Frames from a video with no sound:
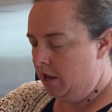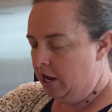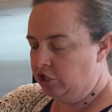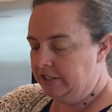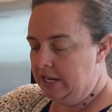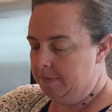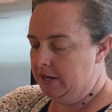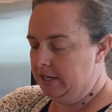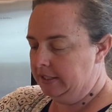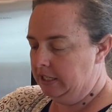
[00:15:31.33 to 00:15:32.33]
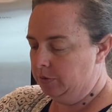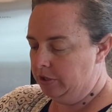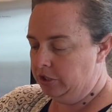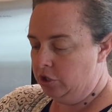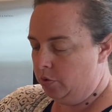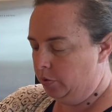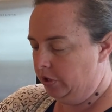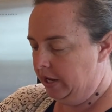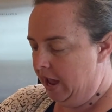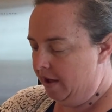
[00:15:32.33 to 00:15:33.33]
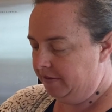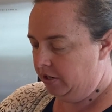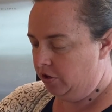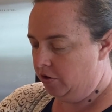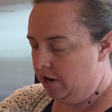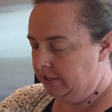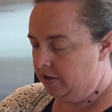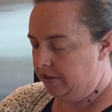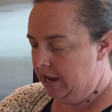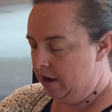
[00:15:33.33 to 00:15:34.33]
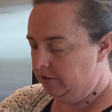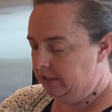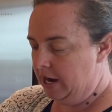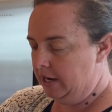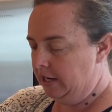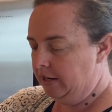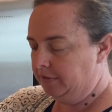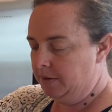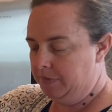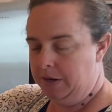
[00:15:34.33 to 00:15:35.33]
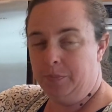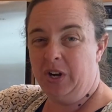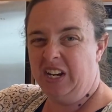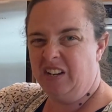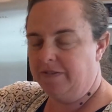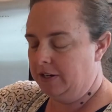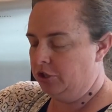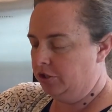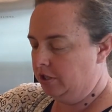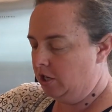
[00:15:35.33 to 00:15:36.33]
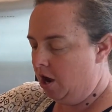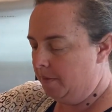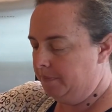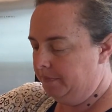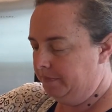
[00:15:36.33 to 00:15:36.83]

I just think because these ones don't really have a crust on the outside, it gives something pretty to finish the top.